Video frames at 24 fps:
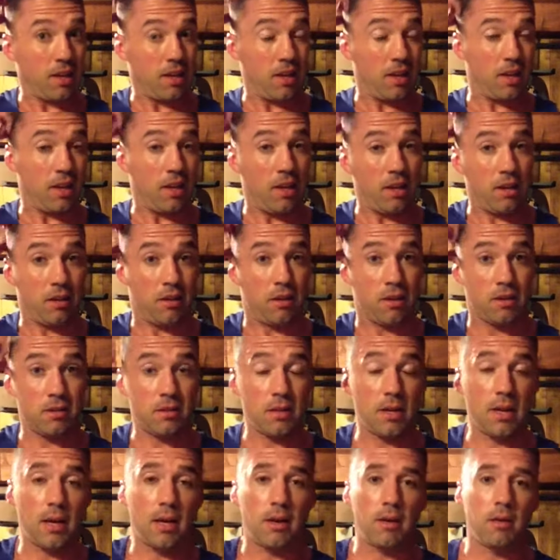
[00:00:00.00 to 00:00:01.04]
because
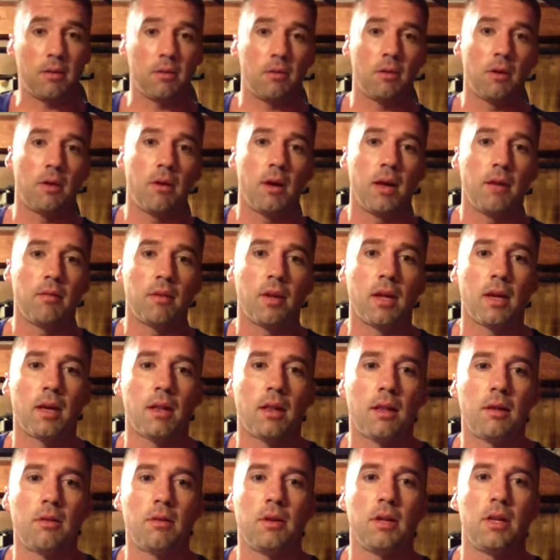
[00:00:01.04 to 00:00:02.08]
I don't know even how
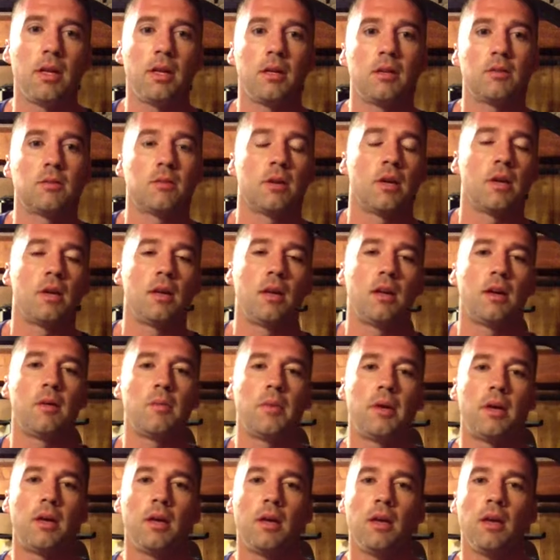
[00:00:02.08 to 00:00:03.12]
long it is right now,
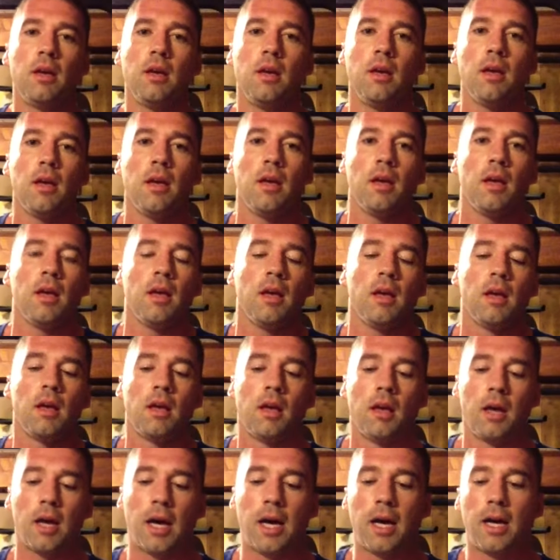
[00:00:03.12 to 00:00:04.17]
but
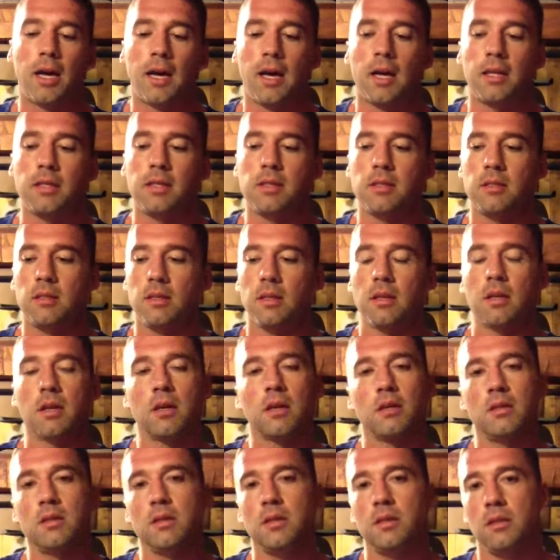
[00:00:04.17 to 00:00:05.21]
I just
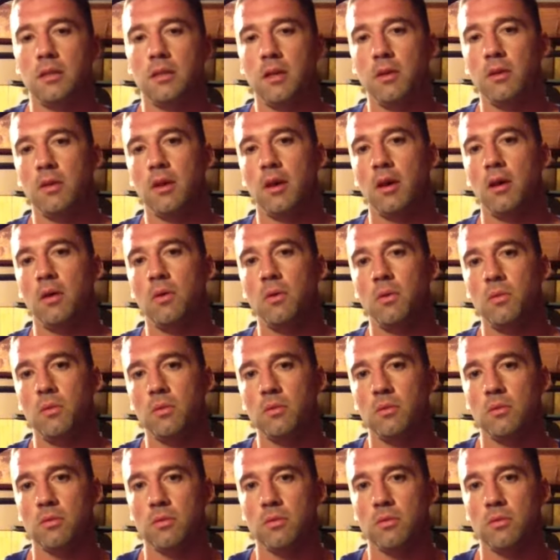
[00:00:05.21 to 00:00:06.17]
encourage you to do the whole